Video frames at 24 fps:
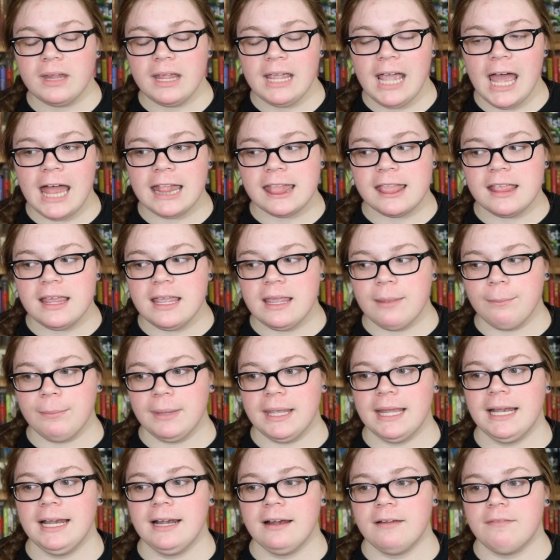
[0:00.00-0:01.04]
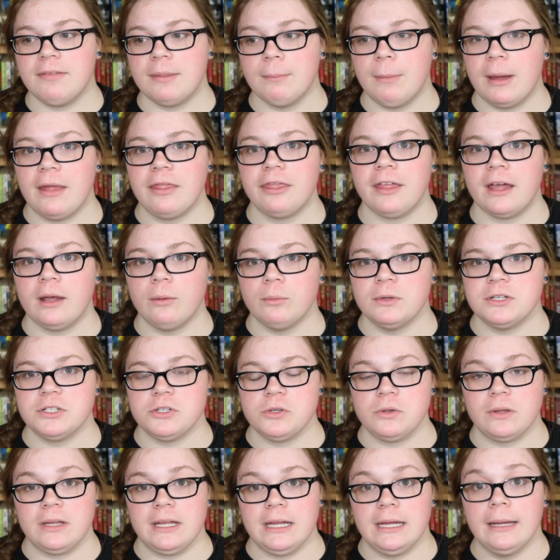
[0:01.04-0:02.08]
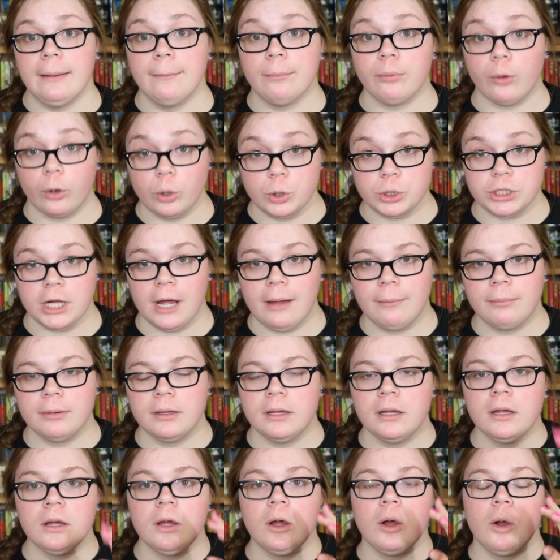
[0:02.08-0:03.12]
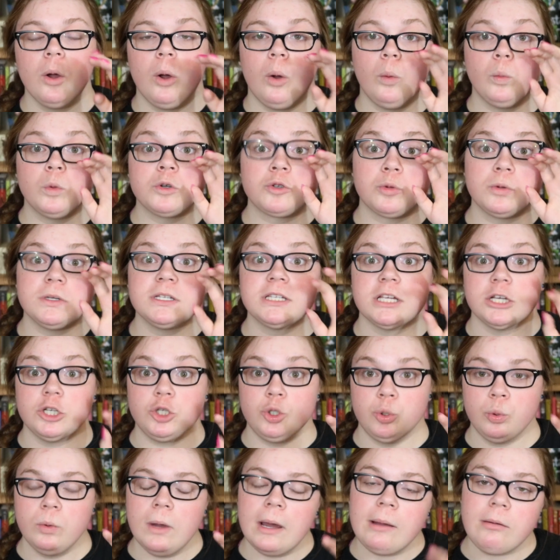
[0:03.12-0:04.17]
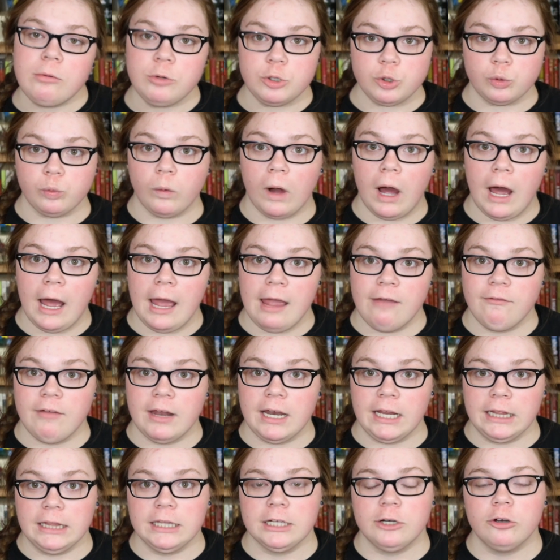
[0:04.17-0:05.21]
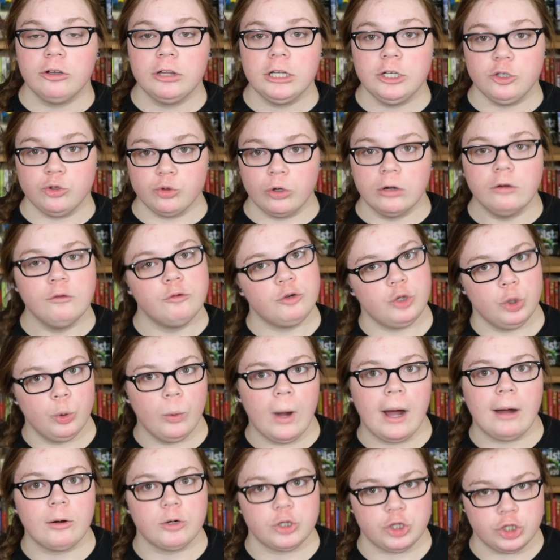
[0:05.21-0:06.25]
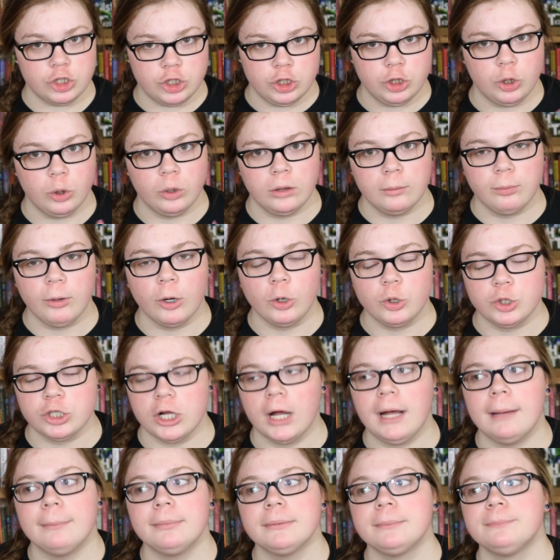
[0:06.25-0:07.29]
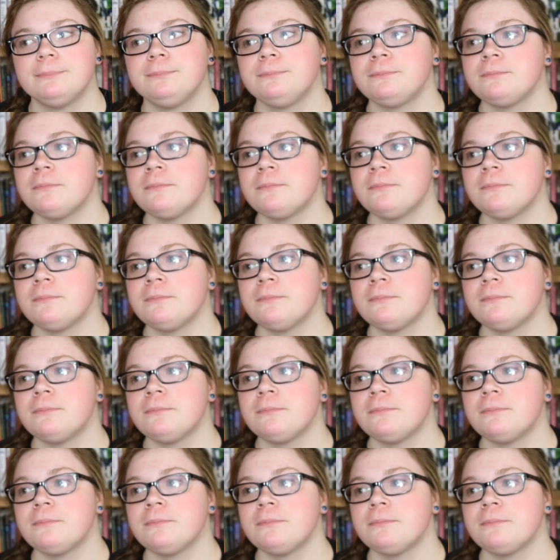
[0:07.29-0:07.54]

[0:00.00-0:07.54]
At the beginning of the month, I went to the Pro Shop, which was a 2-hour drive, and I literally drove 2 hours just to go to the Pro Shop.